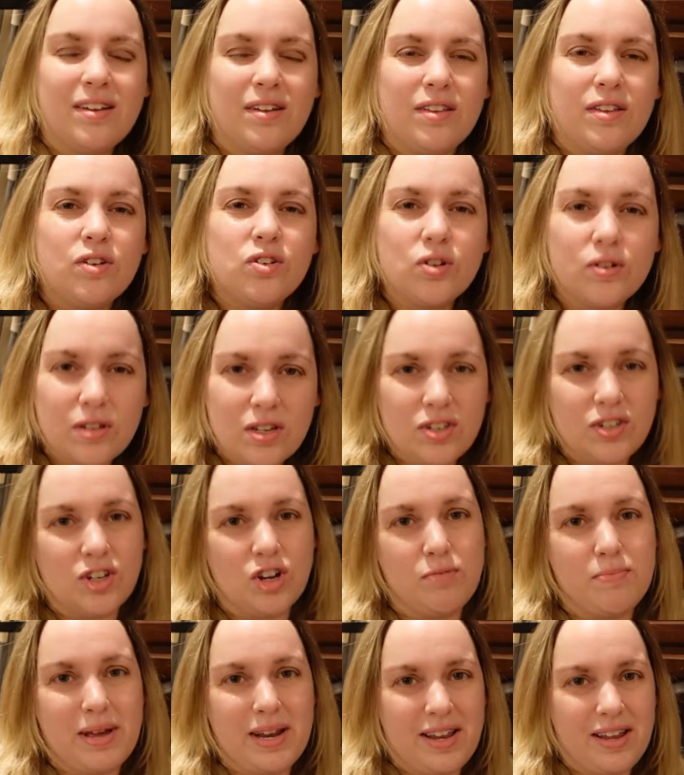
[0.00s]
there's only
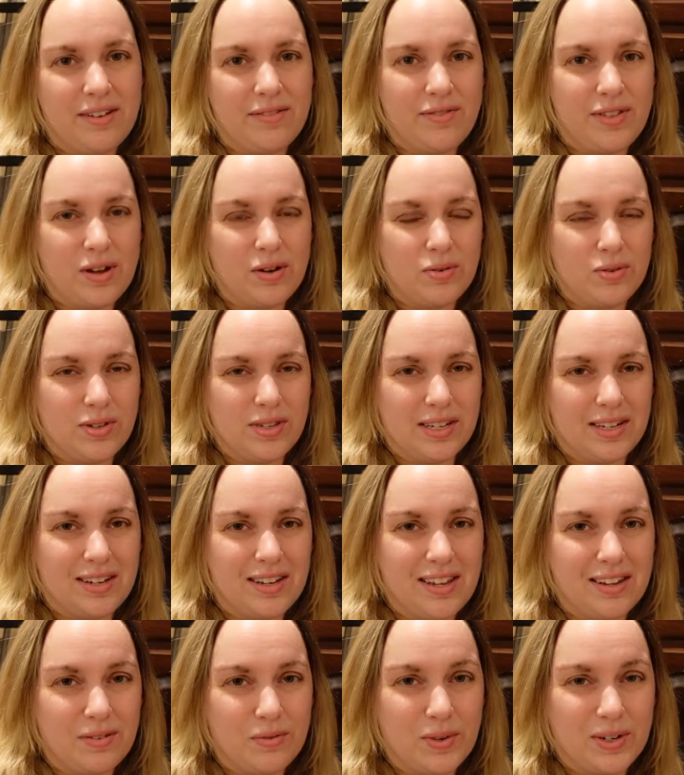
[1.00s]
so many of those that
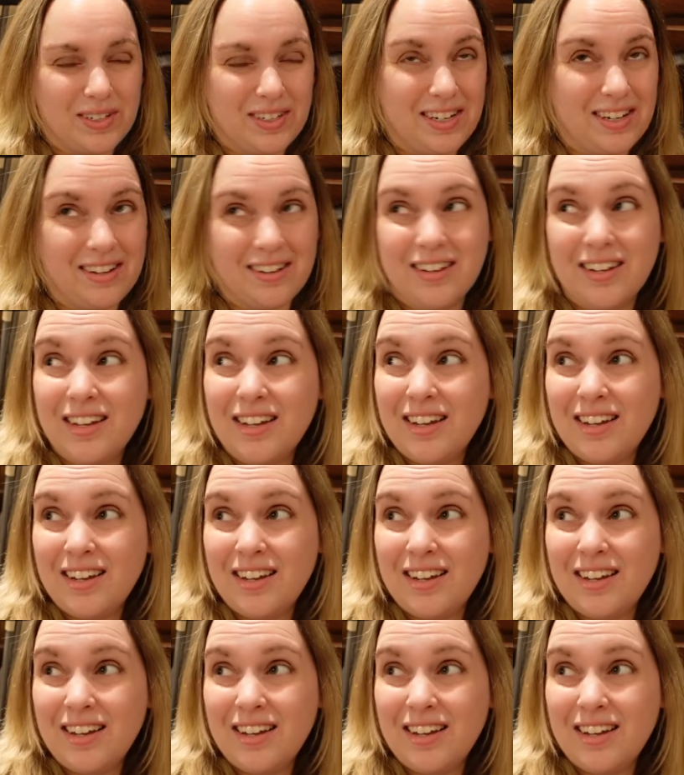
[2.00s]
can really